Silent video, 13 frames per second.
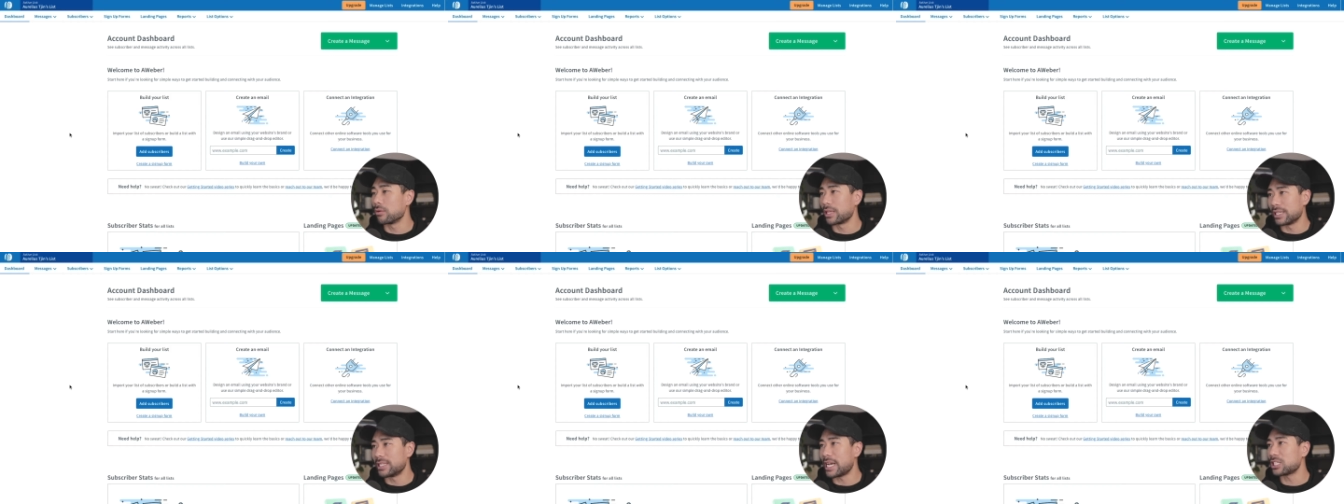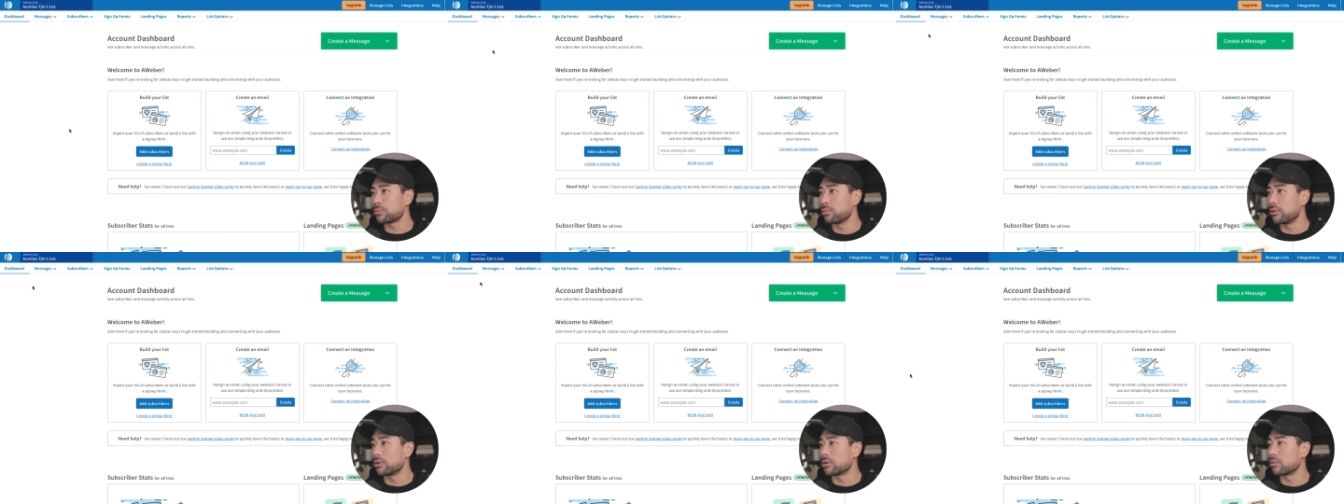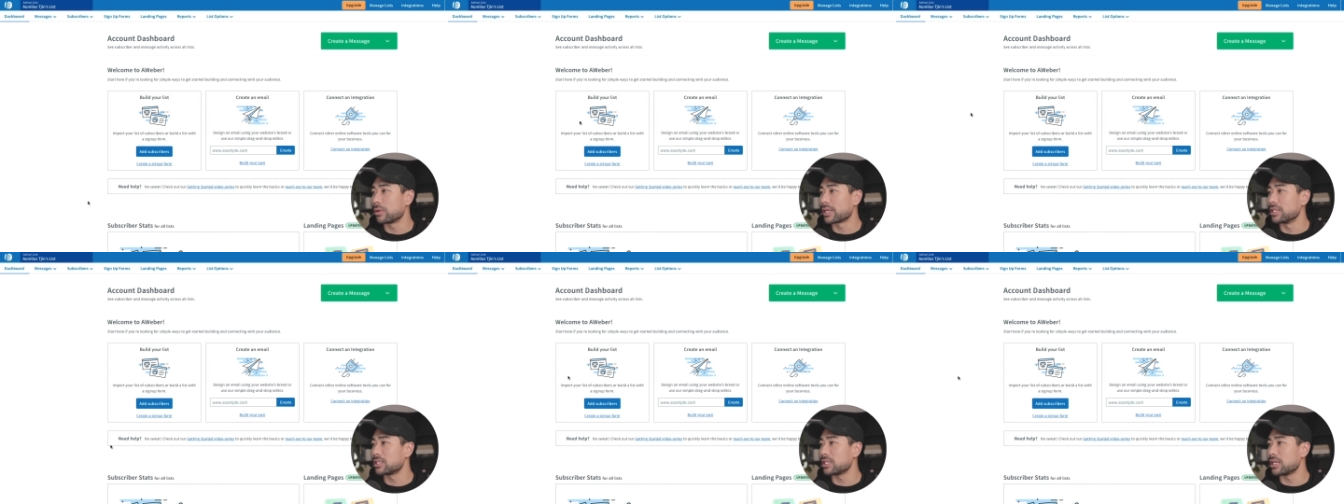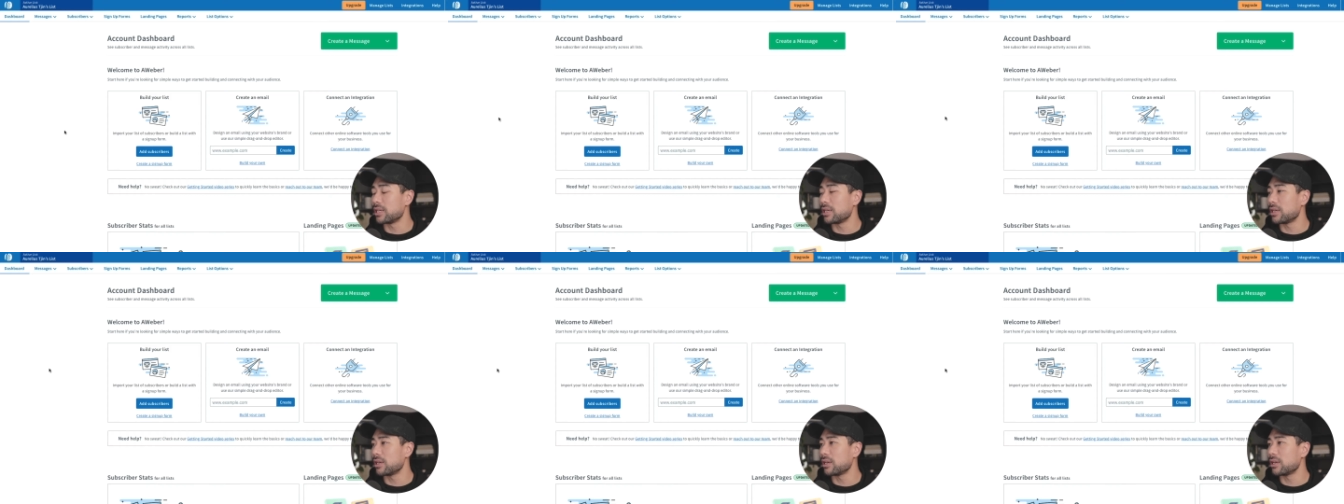or the dashboard, we can see
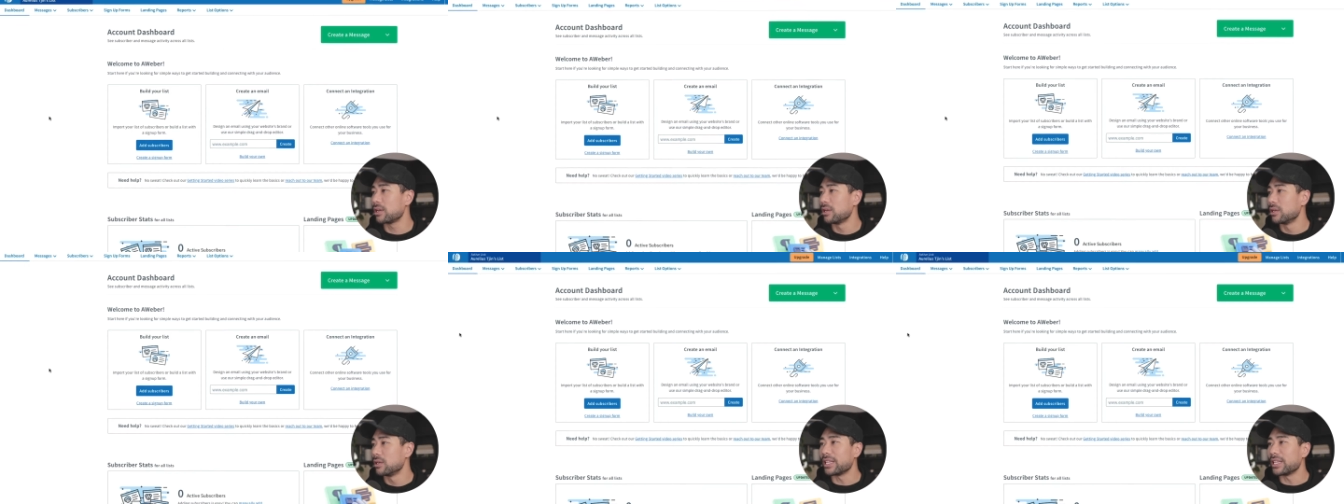here.